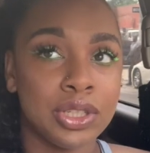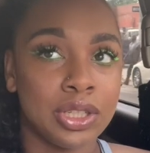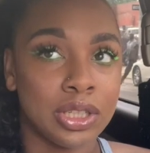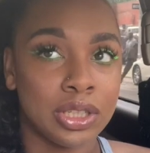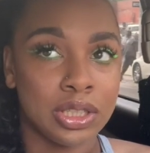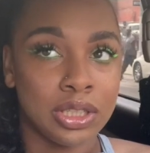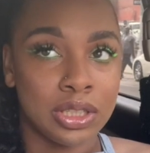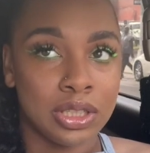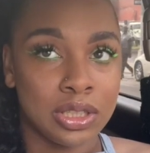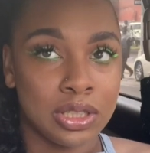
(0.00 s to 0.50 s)

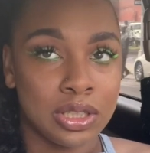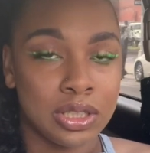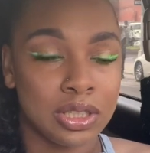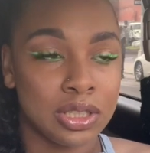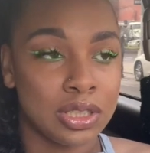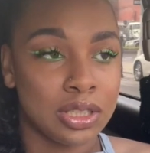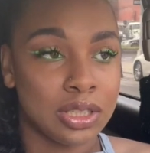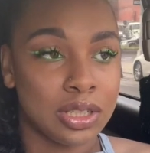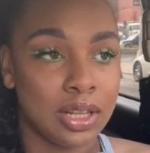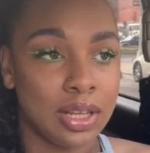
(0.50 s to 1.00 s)

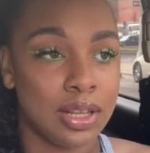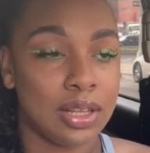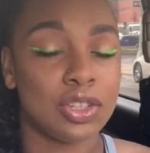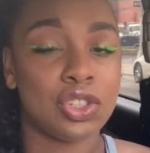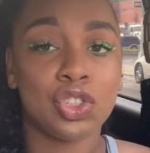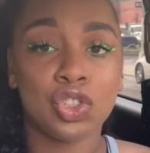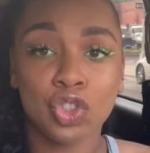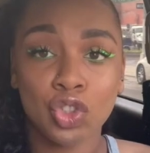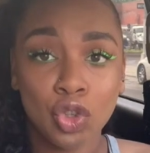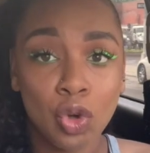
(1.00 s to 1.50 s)
just
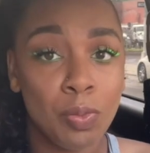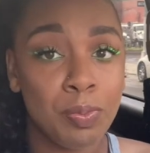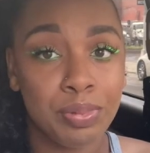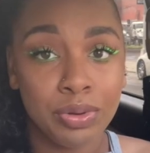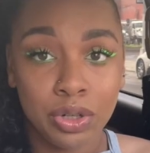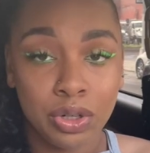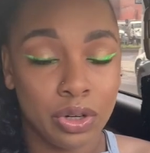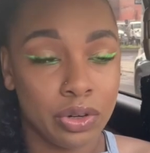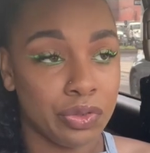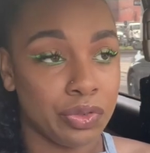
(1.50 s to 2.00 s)

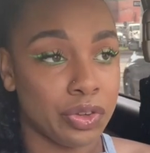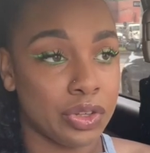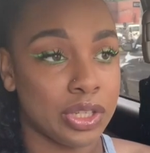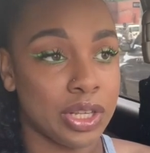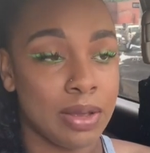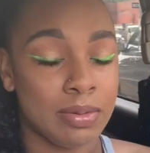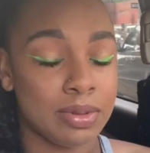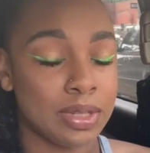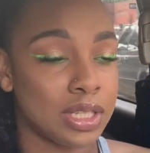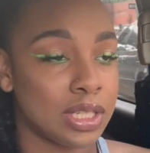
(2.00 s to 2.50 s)
super nervous.
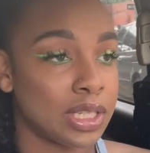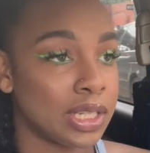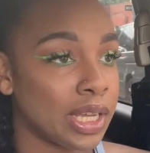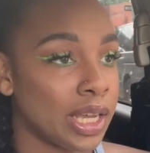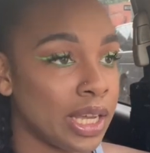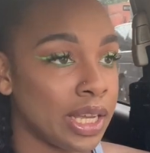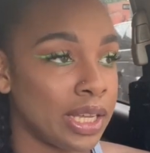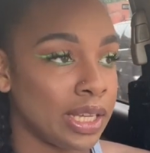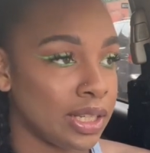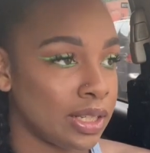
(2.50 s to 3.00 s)
I'm
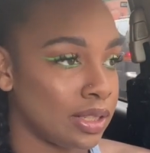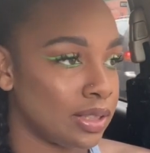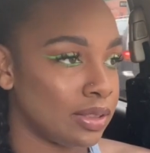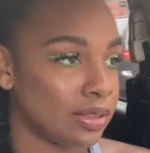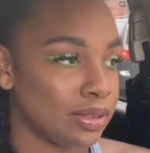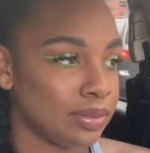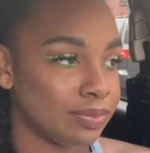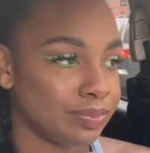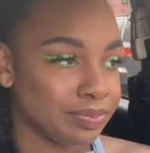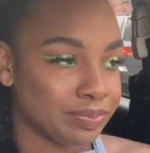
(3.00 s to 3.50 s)
scared.
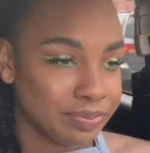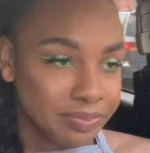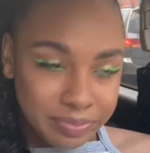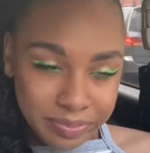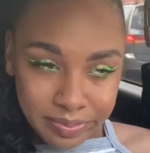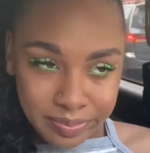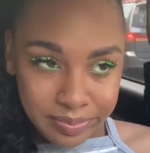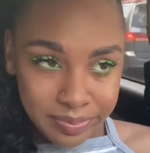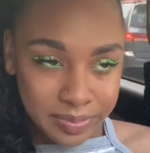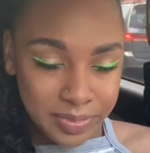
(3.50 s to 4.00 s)

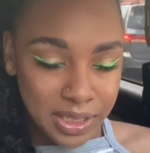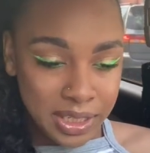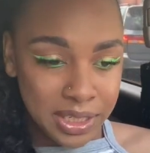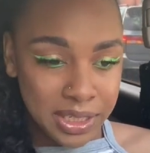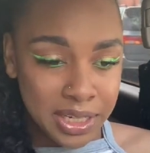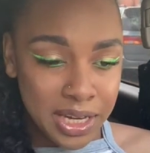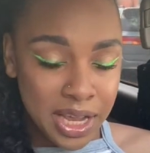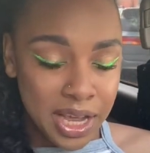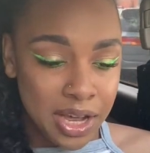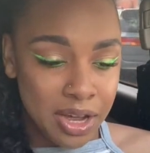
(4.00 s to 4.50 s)

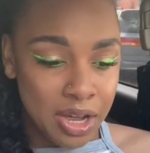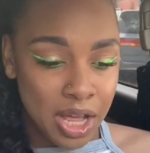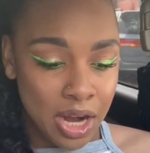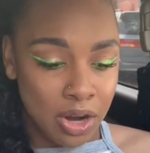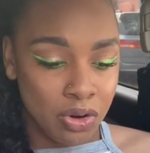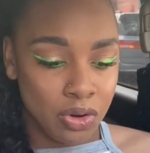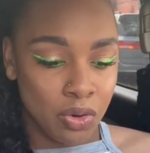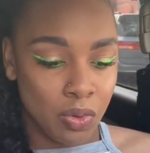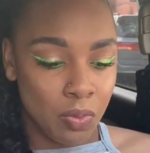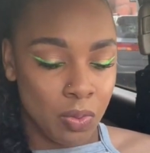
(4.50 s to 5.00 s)
Now, I
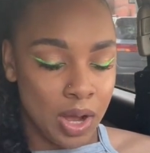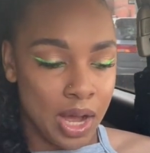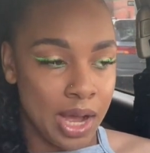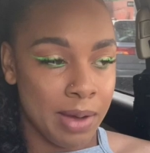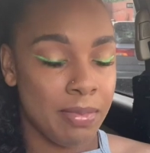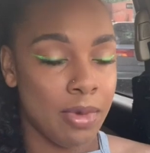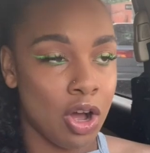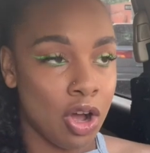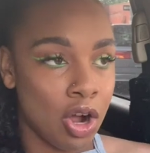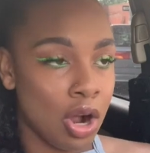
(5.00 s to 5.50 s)
don't know why
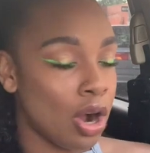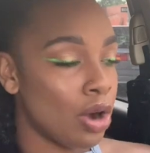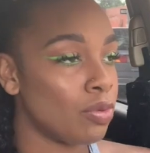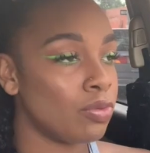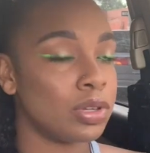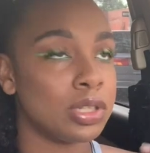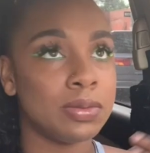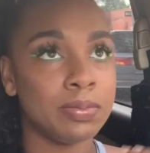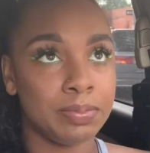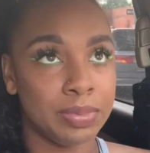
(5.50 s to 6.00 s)
my heart
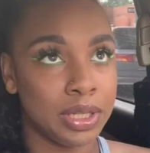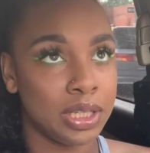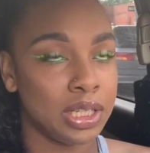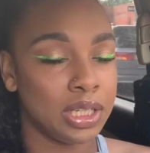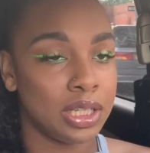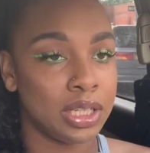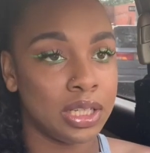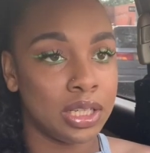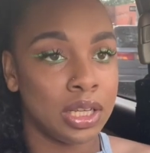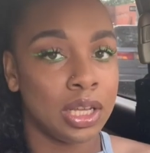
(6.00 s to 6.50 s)
was
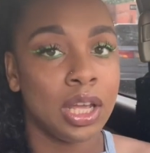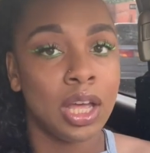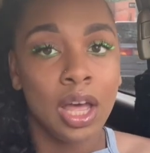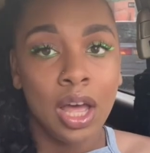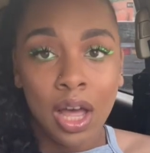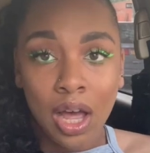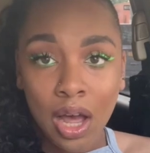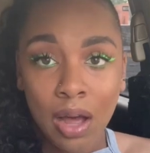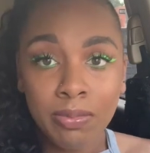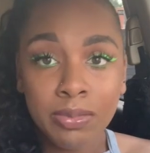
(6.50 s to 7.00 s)
beating.
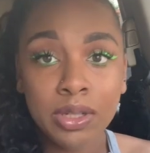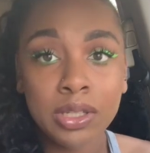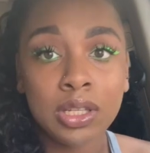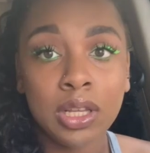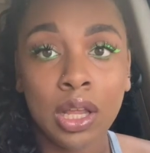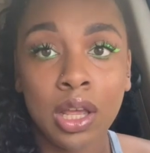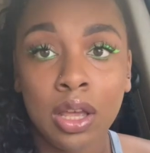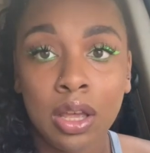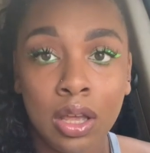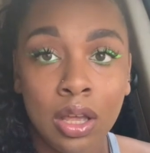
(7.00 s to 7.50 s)
I'm just
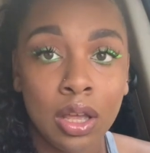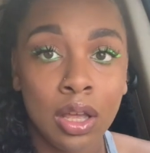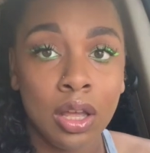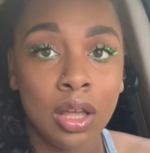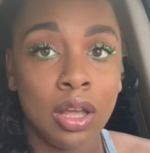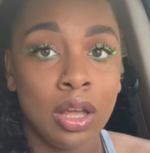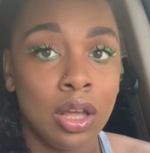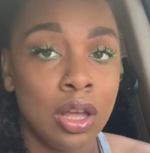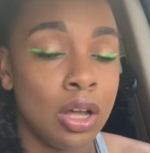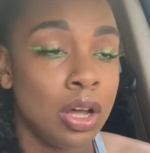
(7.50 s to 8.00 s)
like,
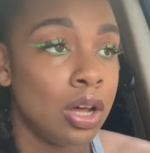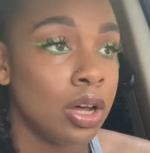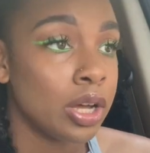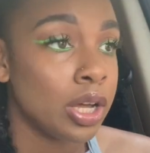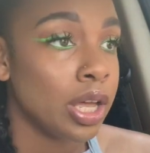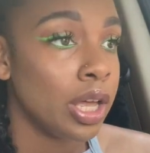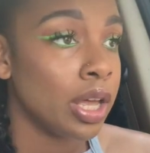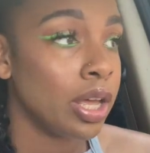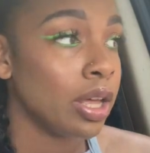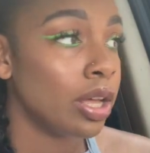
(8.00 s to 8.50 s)

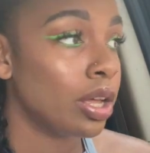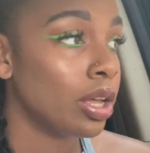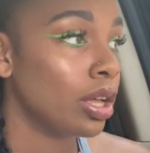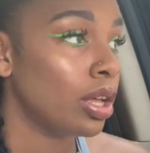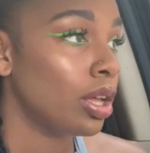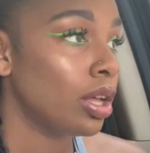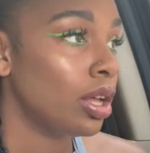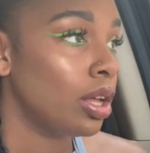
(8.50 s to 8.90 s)
okay,